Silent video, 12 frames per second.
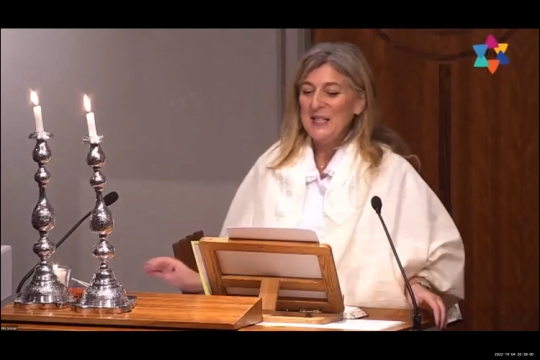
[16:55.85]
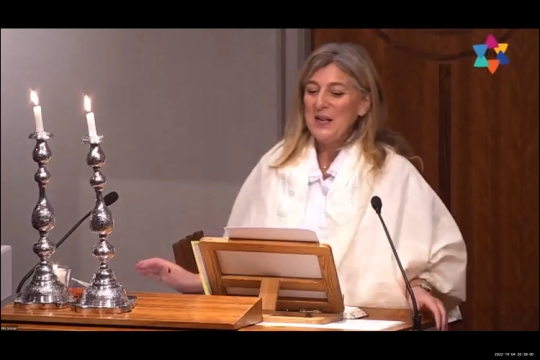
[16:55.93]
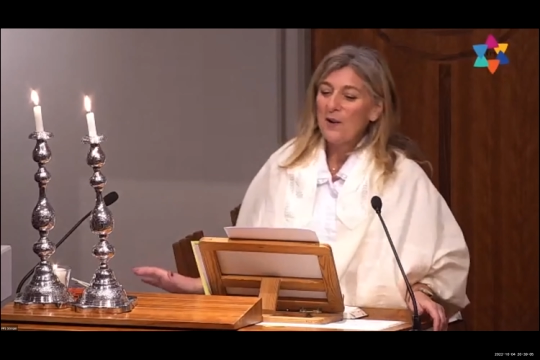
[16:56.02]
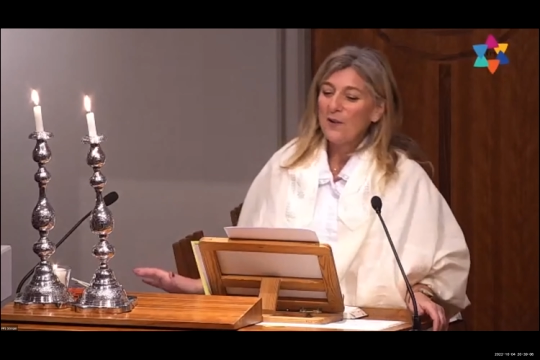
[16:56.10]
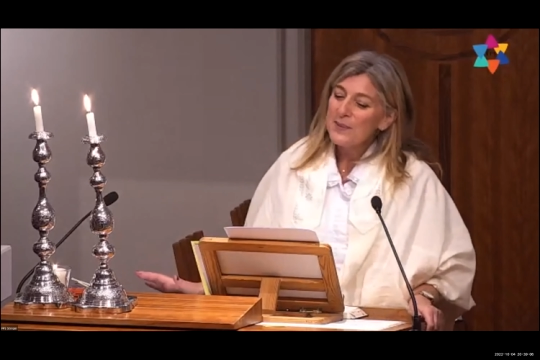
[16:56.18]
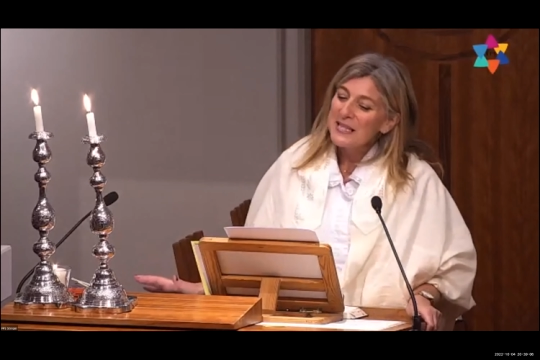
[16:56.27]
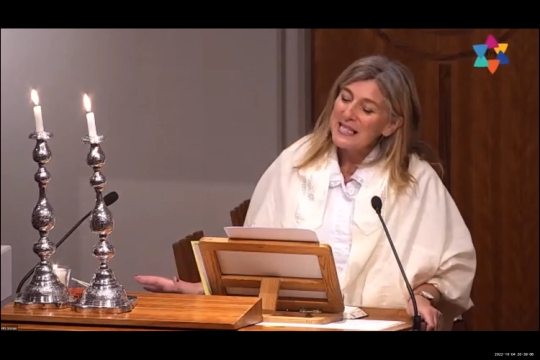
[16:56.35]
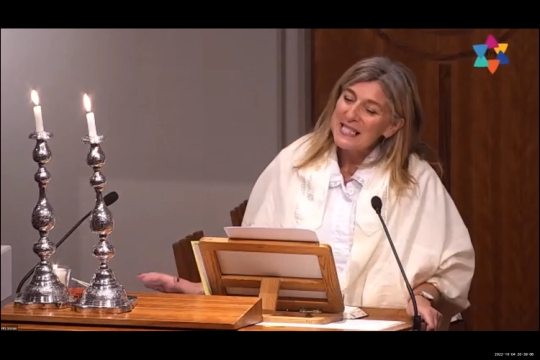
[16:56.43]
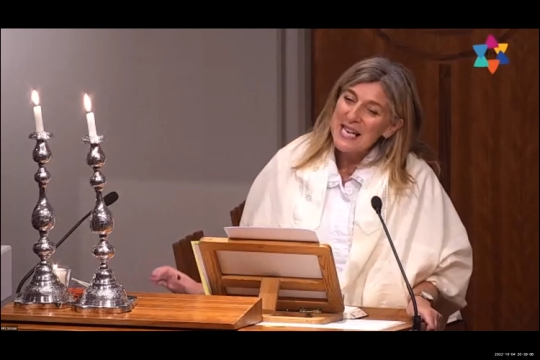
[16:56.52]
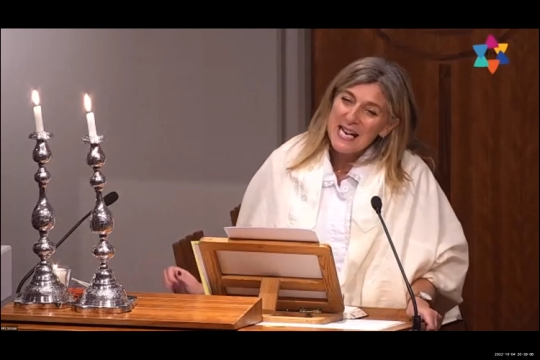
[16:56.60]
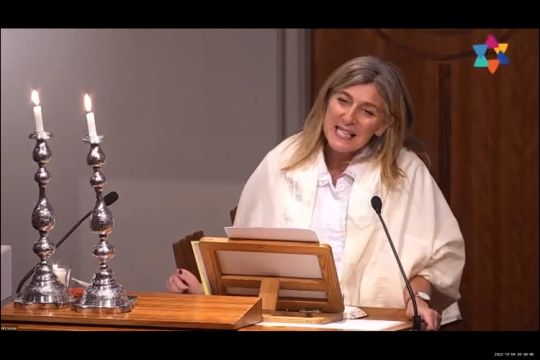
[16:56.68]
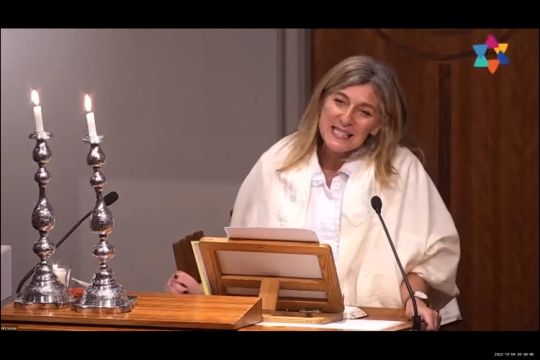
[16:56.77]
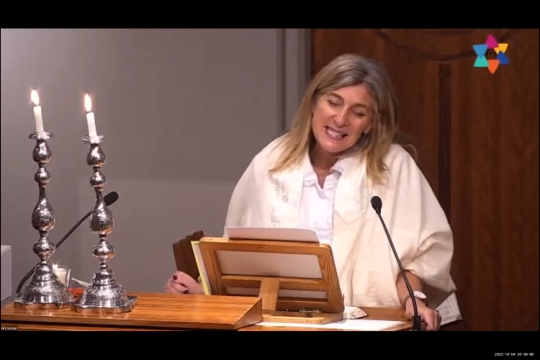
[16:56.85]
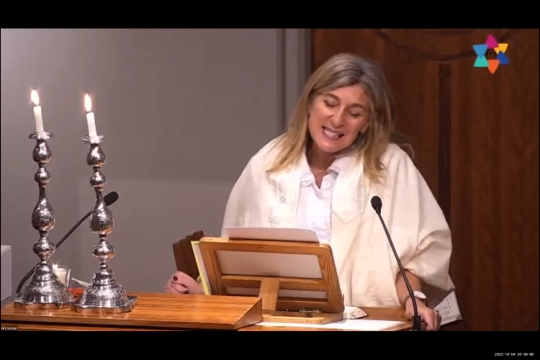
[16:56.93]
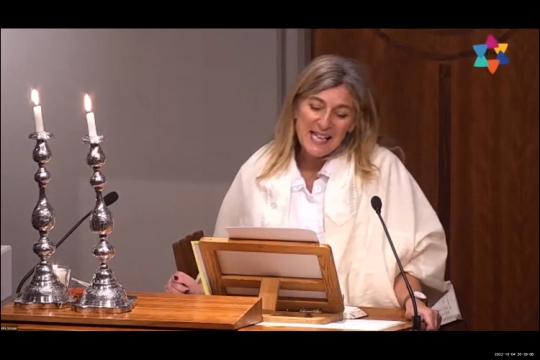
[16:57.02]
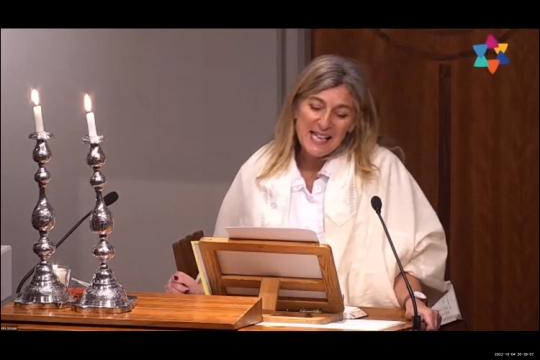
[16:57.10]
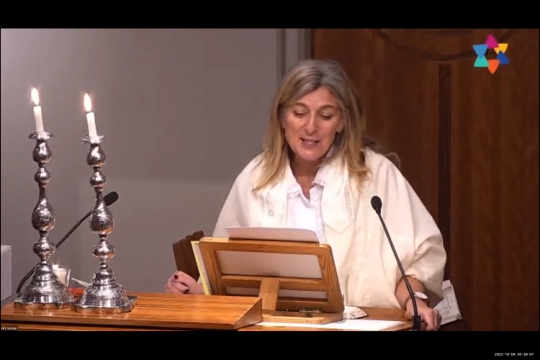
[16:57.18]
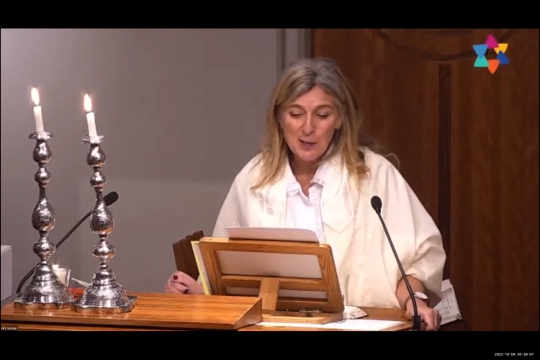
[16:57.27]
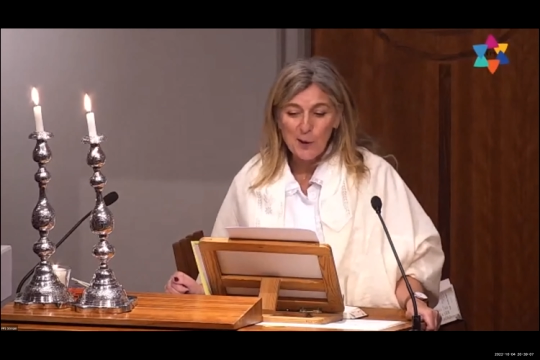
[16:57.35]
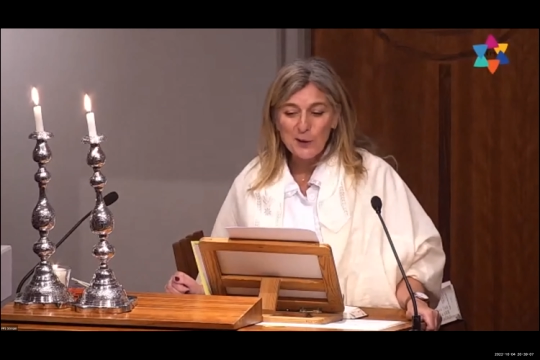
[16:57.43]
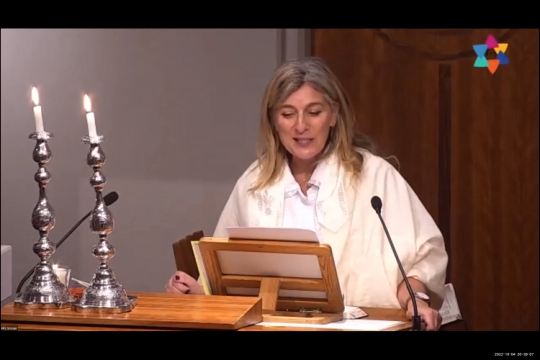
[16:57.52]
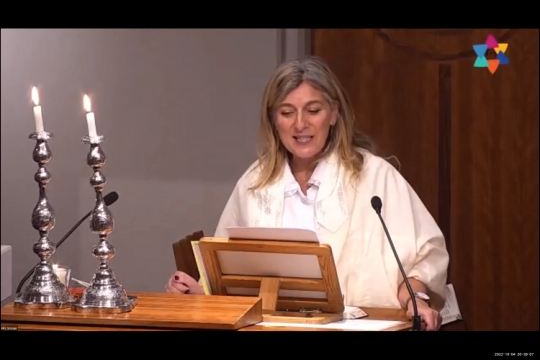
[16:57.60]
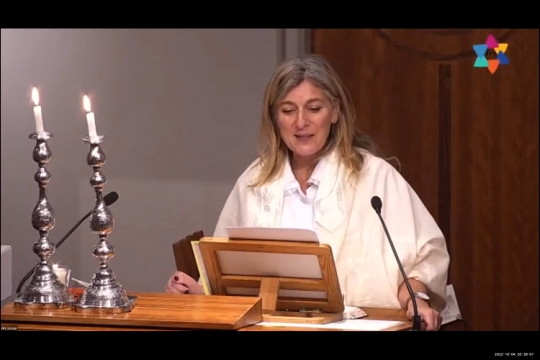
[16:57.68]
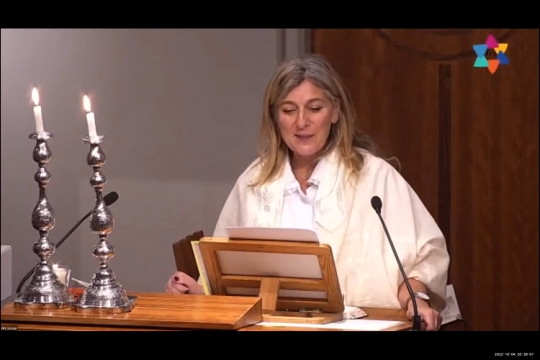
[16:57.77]
of mistakes and
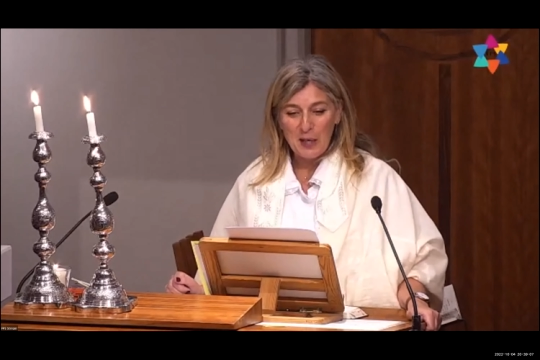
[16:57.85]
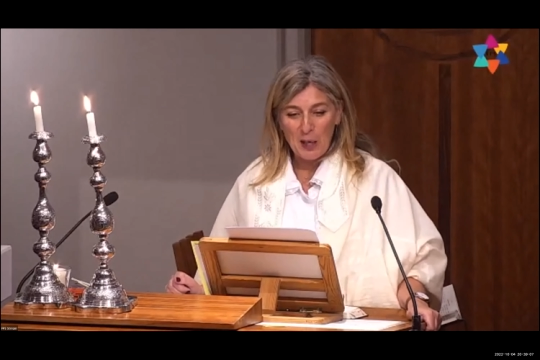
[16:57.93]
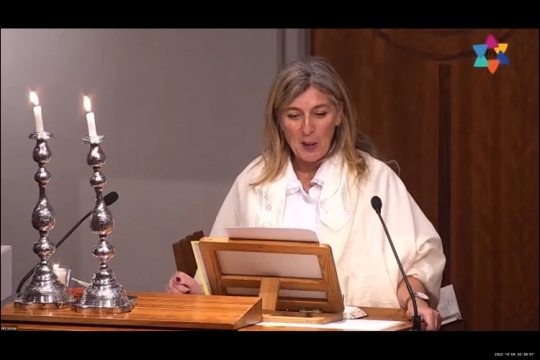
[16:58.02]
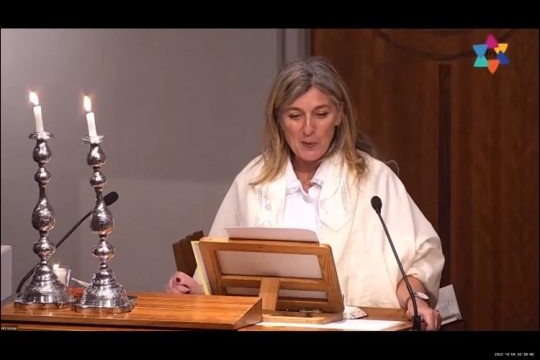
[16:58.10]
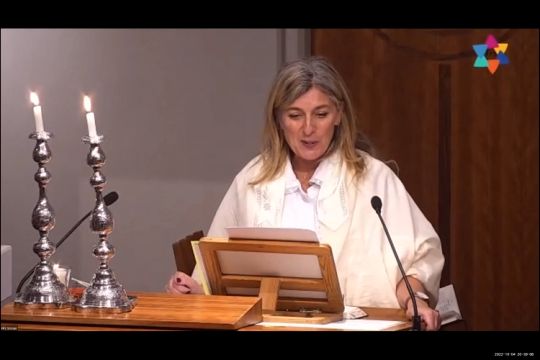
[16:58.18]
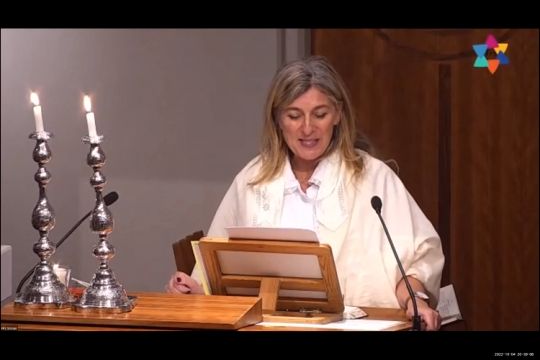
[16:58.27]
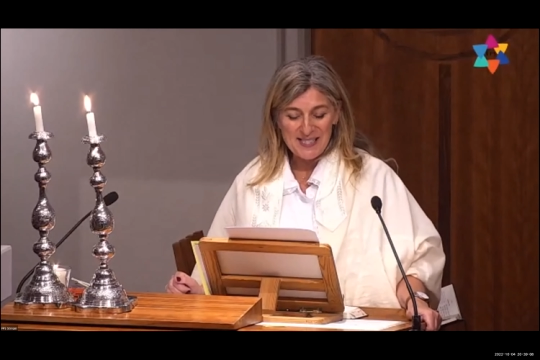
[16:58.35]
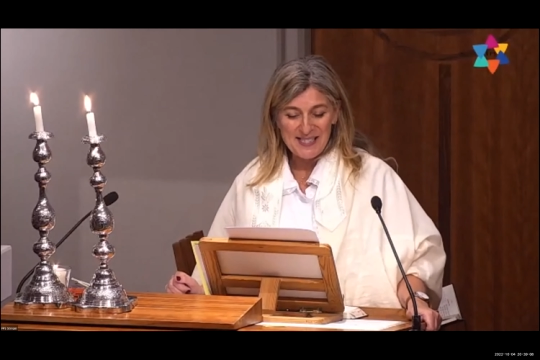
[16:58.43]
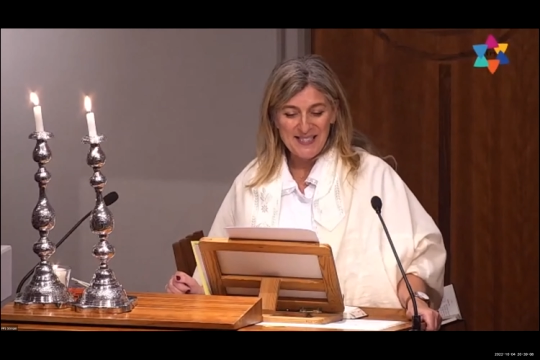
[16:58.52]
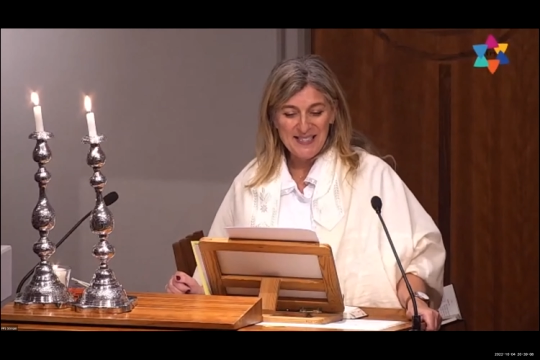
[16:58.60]
holding them close.